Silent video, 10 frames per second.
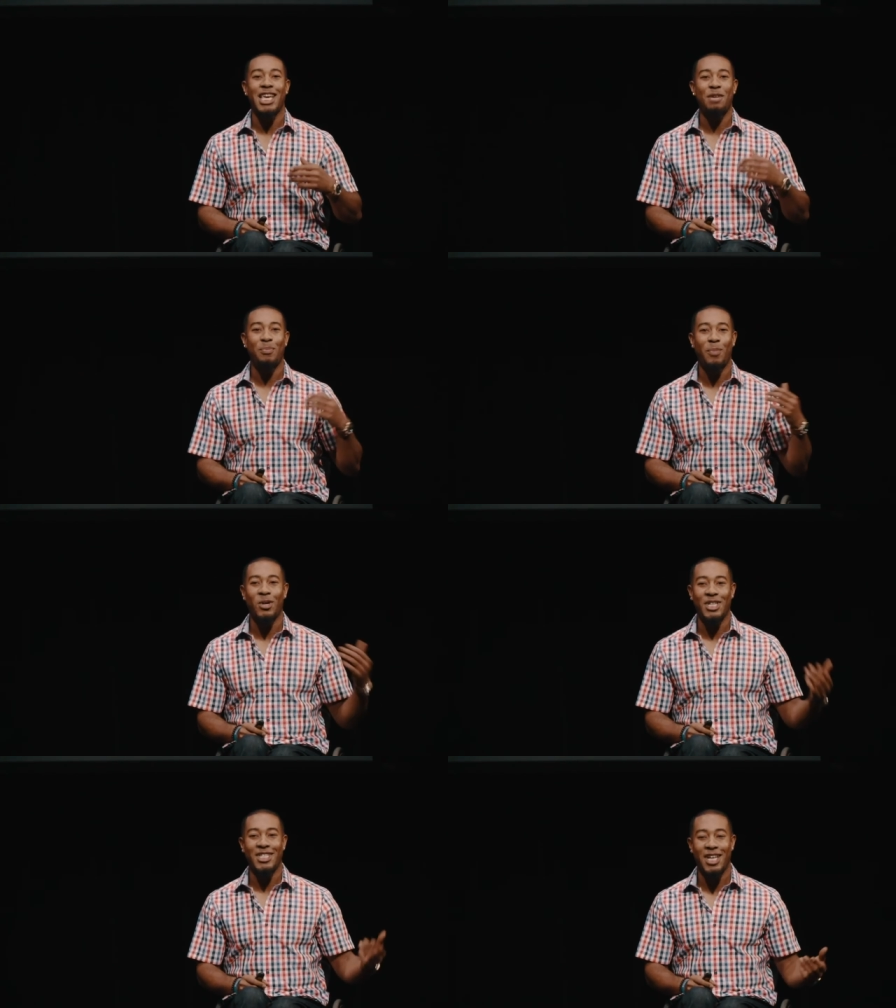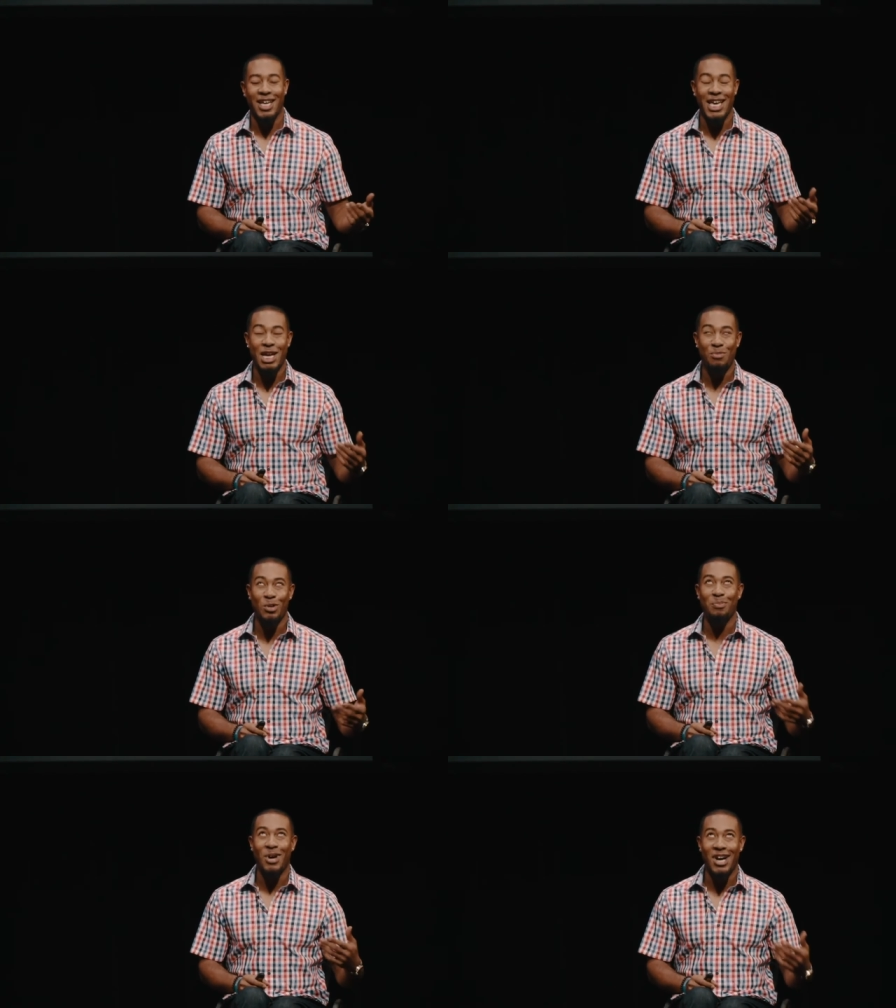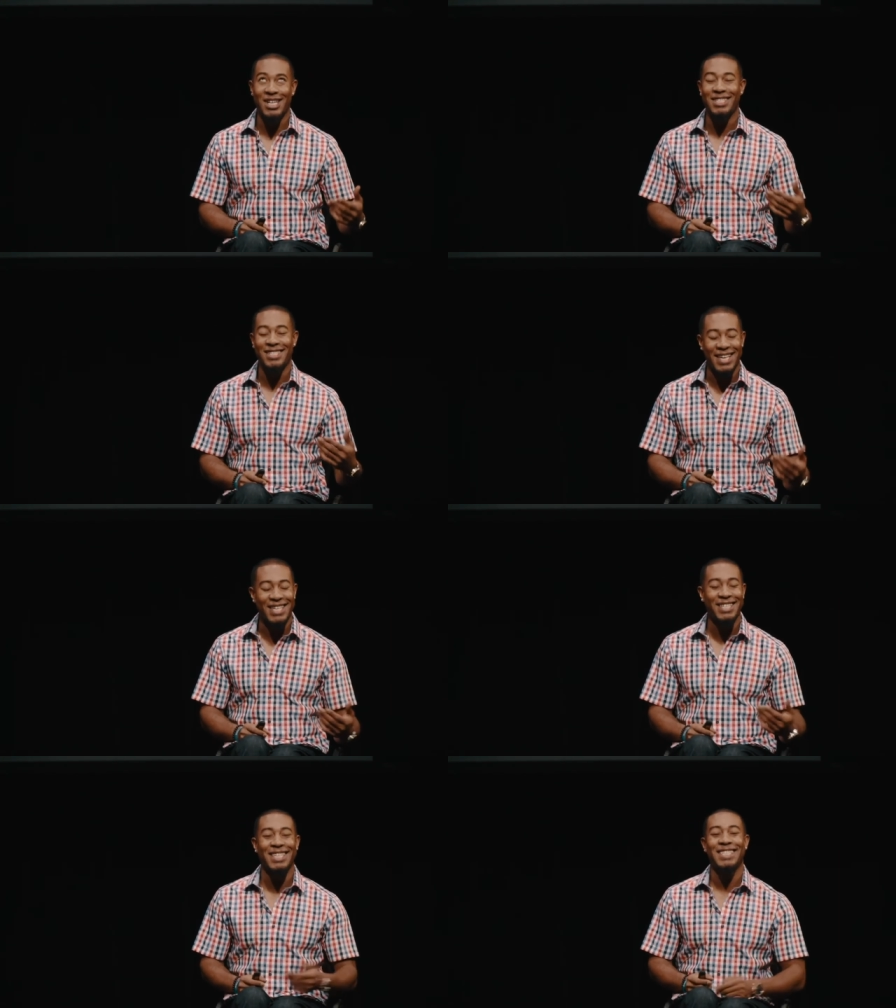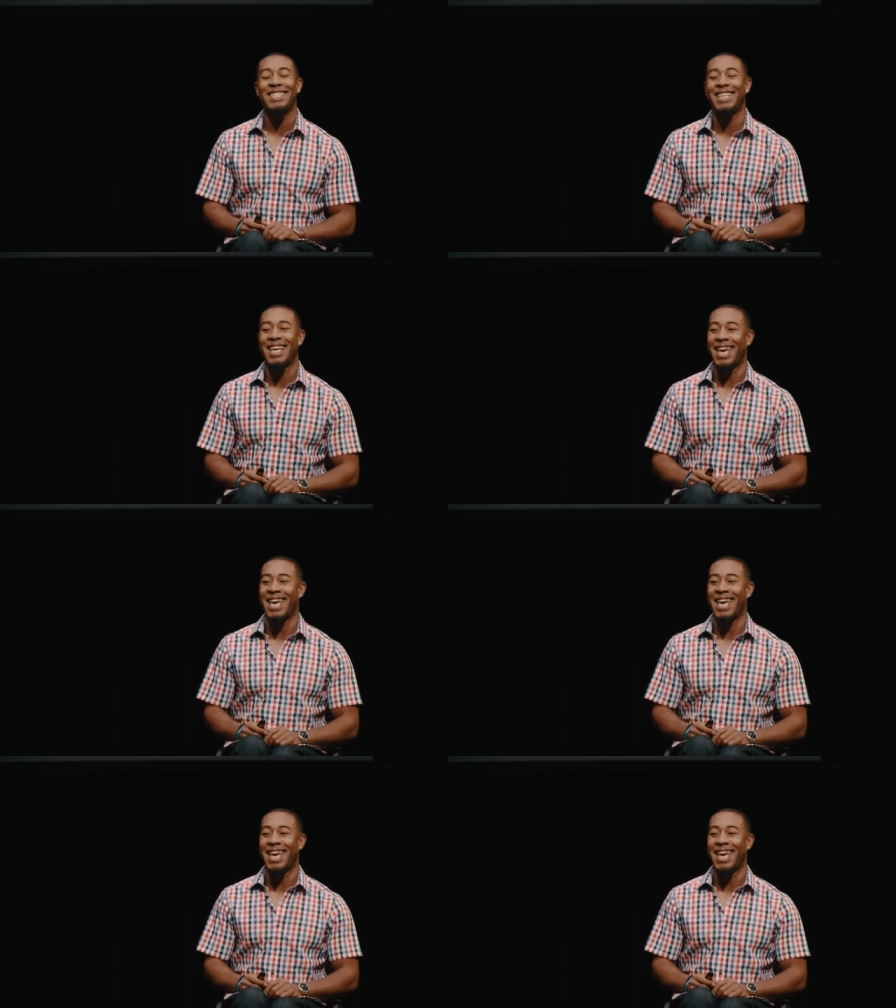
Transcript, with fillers: able-bodied cyclist,